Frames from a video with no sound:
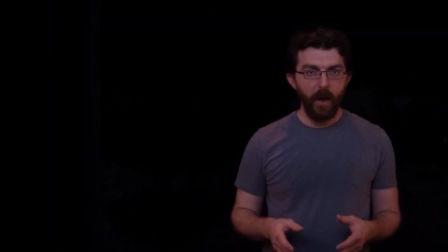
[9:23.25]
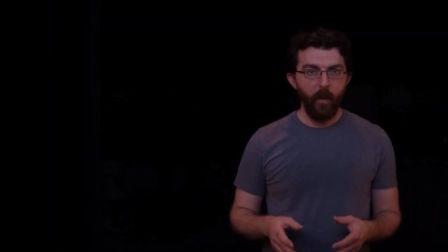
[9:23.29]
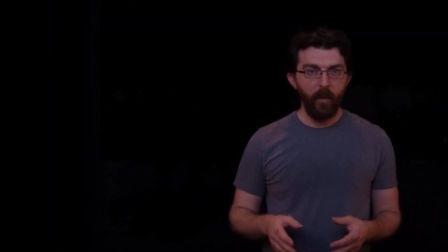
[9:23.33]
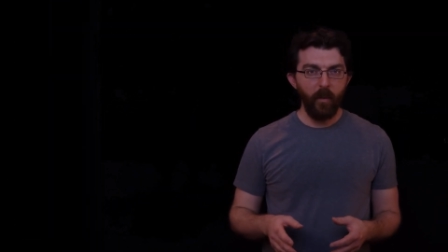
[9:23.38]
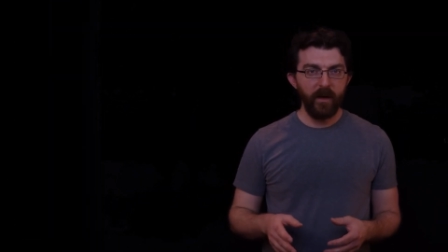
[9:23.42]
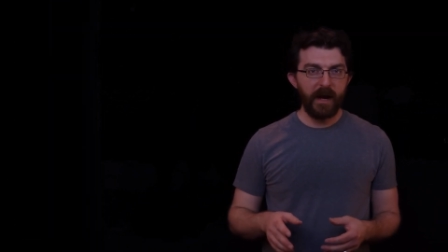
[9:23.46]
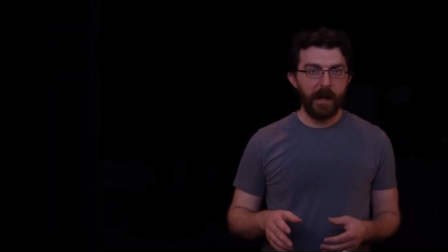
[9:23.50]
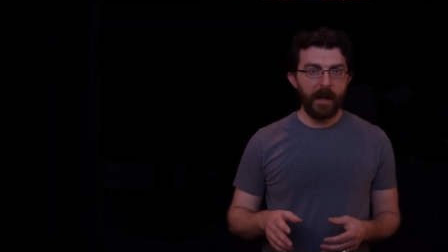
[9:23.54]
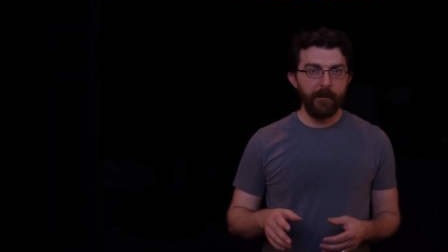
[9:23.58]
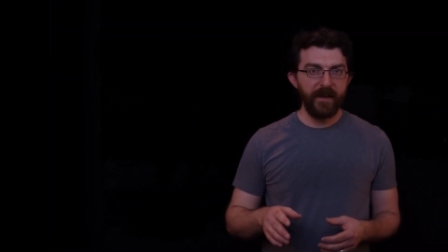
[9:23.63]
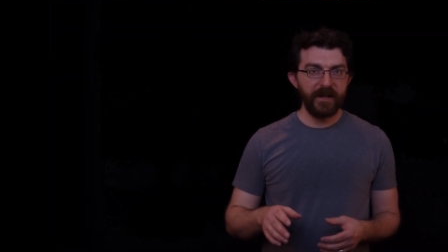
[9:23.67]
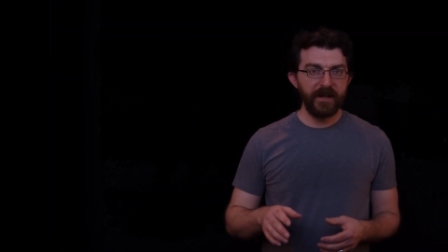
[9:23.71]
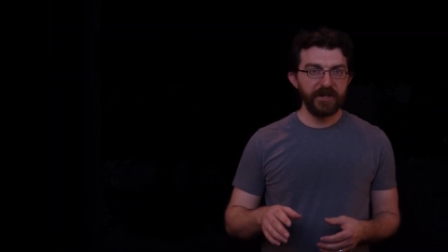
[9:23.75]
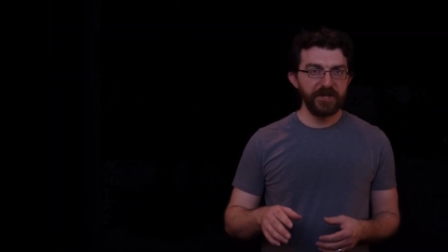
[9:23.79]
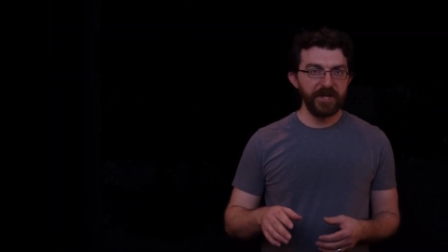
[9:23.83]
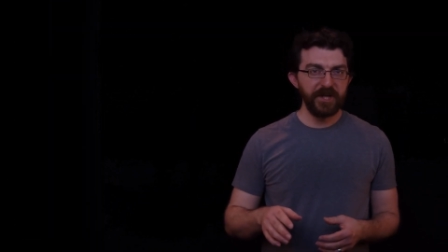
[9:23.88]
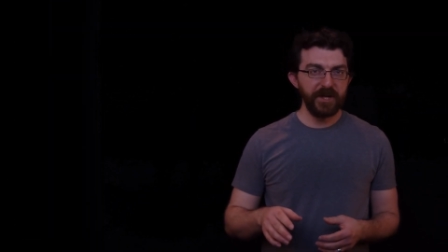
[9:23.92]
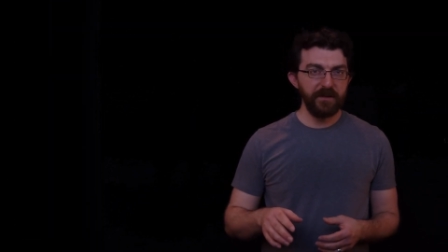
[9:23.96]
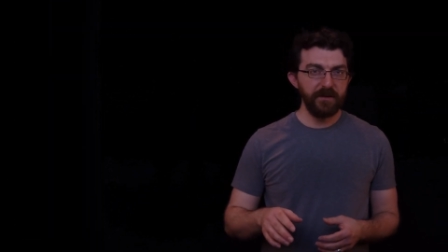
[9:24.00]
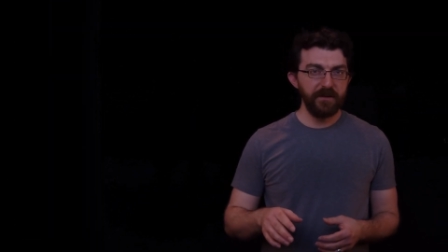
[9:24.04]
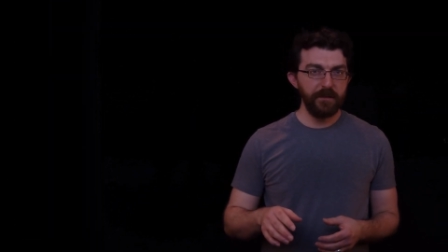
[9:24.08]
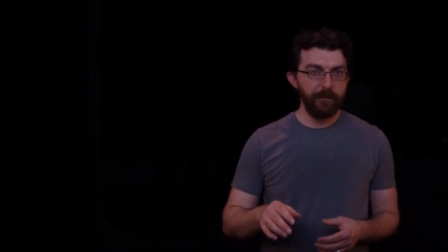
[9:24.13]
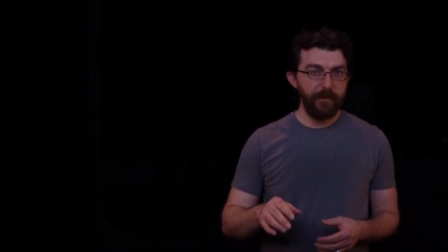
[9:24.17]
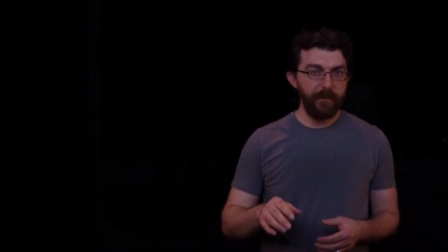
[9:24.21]
when I
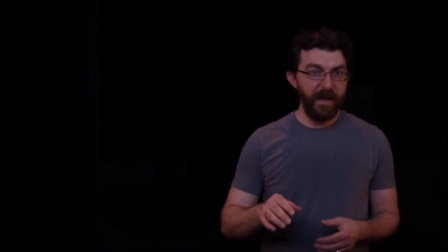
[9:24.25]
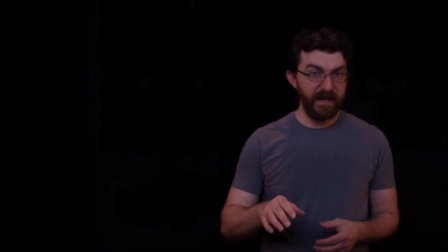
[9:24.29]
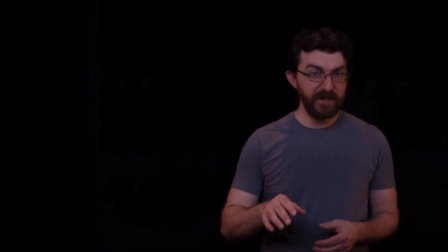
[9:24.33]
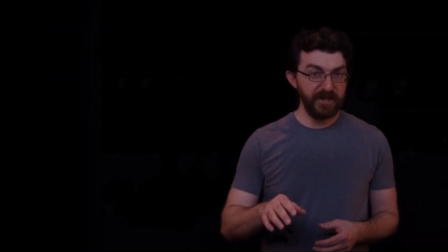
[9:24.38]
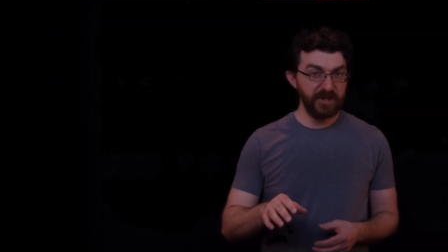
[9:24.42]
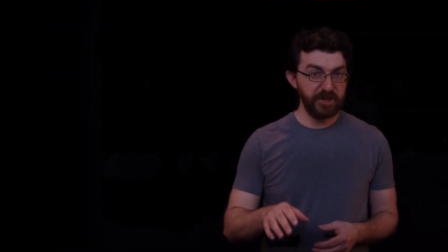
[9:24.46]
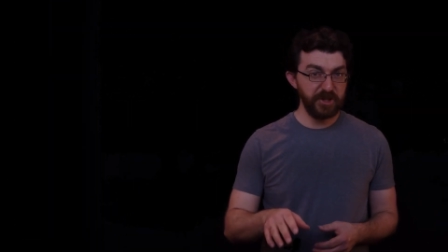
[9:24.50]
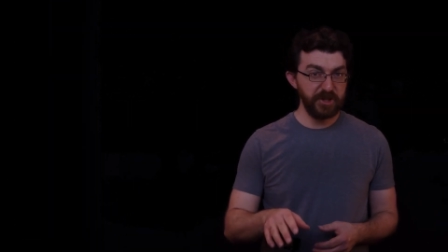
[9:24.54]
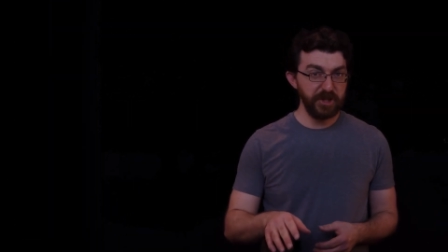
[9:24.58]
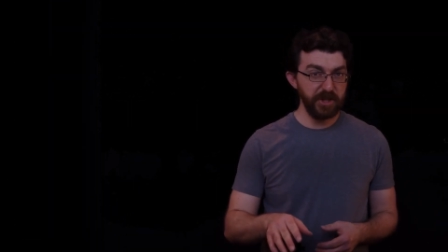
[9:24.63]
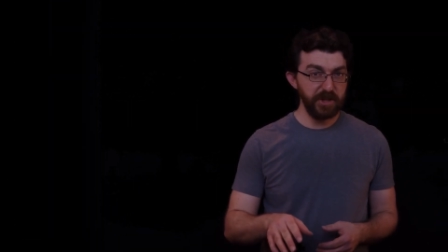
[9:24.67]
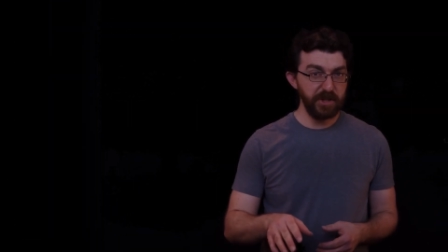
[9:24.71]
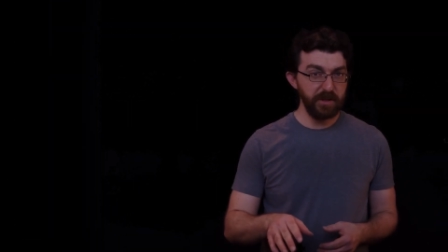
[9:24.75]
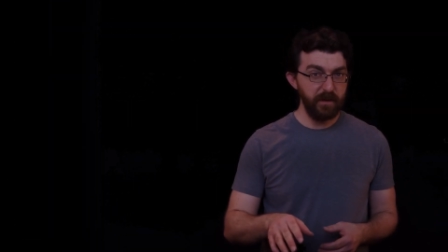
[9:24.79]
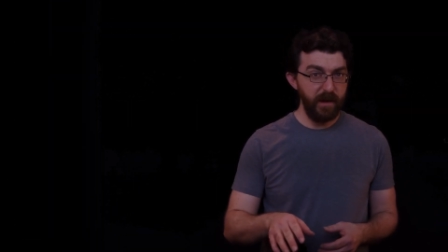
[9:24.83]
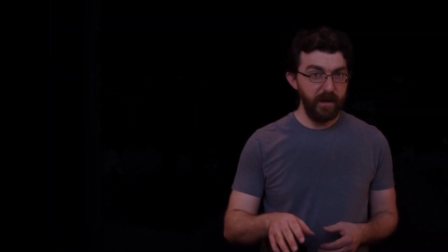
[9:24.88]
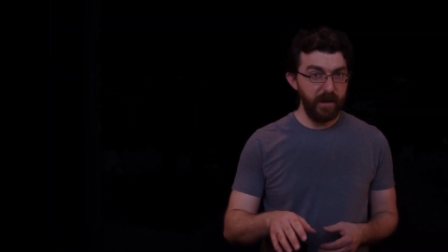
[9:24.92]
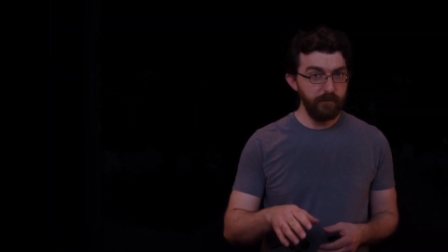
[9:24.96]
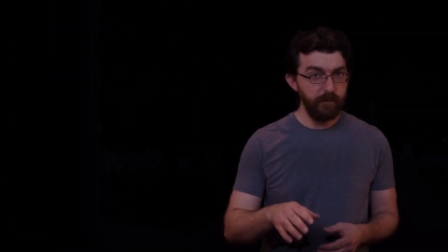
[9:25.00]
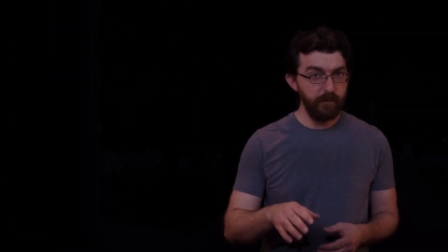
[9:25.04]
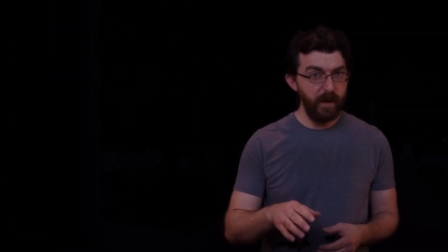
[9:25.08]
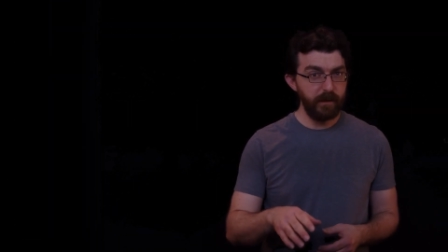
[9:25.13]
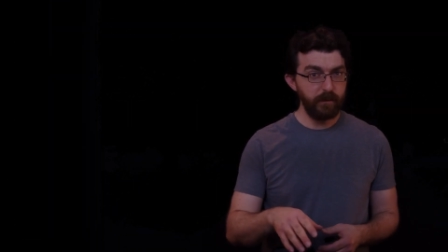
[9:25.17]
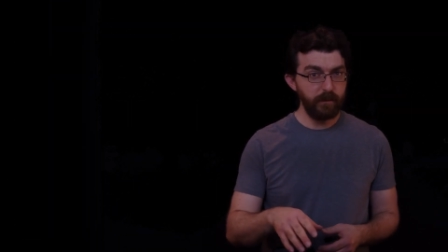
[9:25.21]
mentioned Pasteur
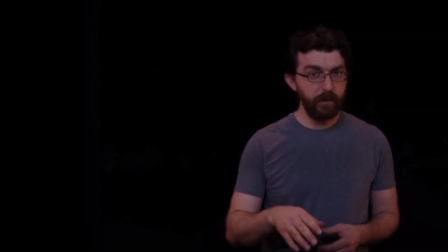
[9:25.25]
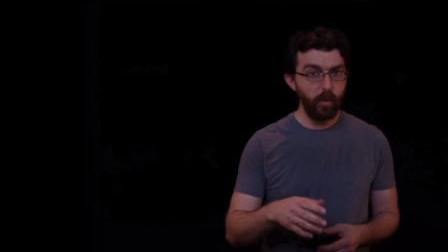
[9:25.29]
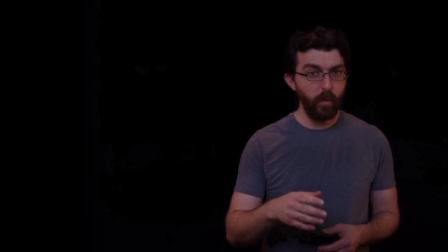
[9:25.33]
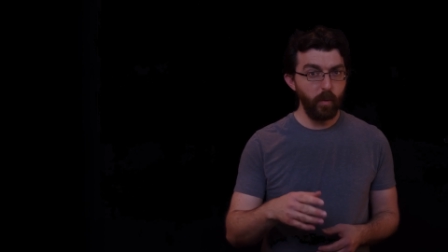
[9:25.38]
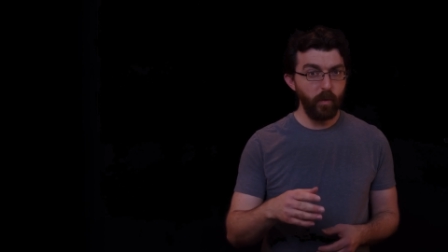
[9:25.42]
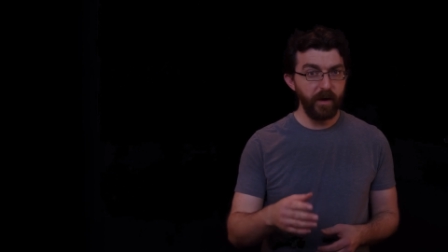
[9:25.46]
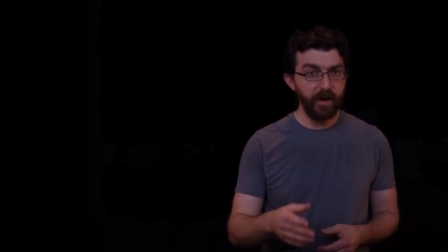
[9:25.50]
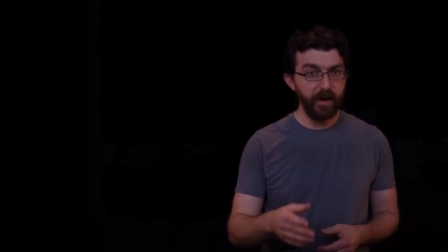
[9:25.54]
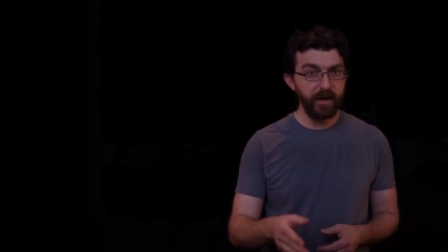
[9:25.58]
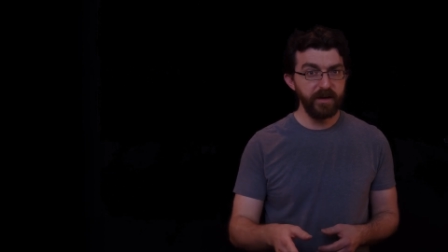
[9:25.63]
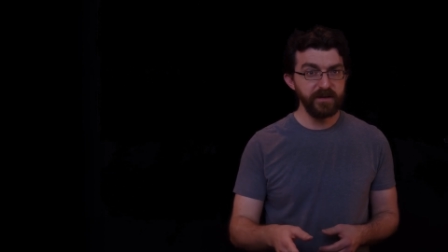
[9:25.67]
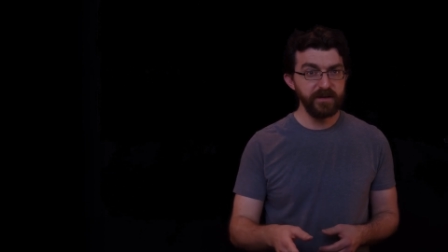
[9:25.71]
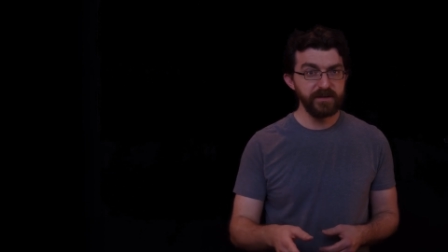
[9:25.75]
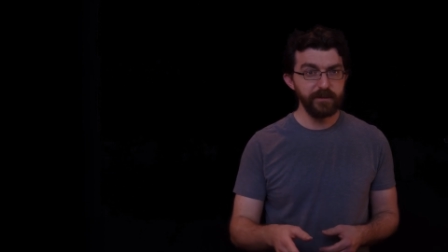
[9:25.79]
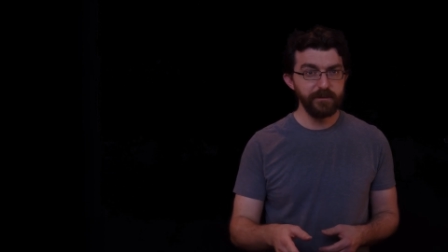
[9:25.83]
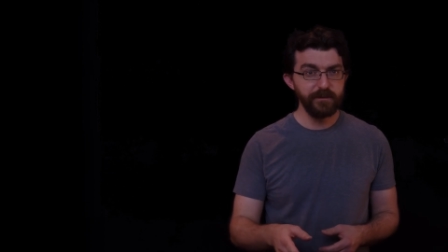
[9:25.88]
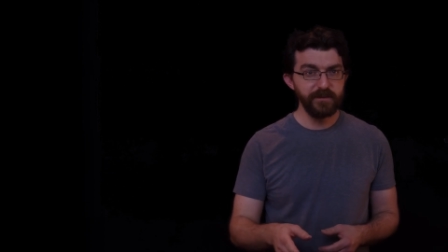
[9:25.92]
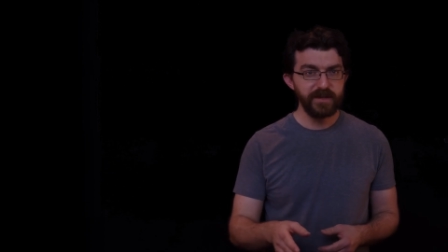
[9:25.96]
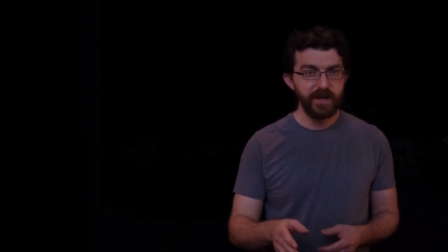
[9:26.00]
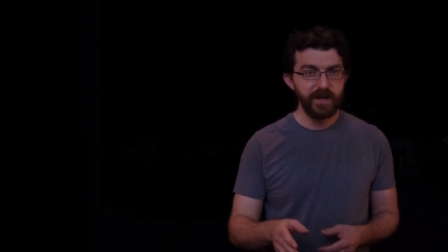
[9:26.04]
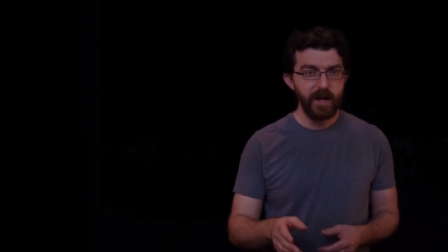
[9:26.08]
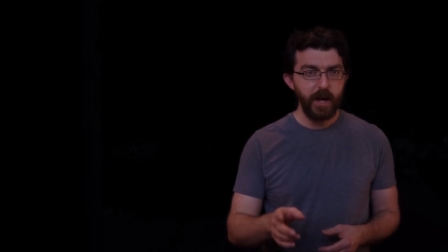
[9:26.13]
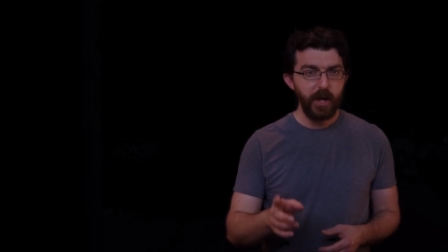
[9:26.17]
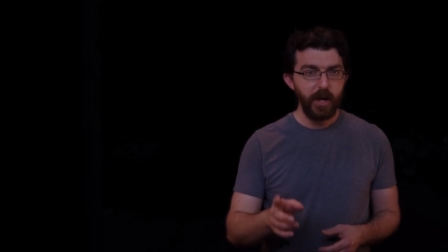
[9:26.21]
and
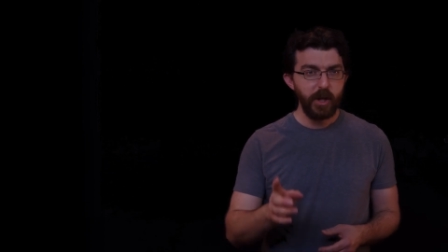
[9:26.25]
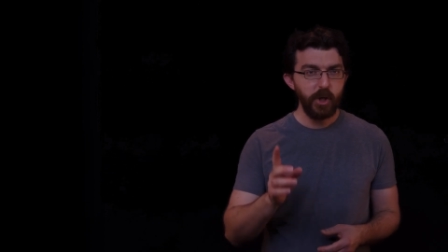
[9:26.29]
microorganisms,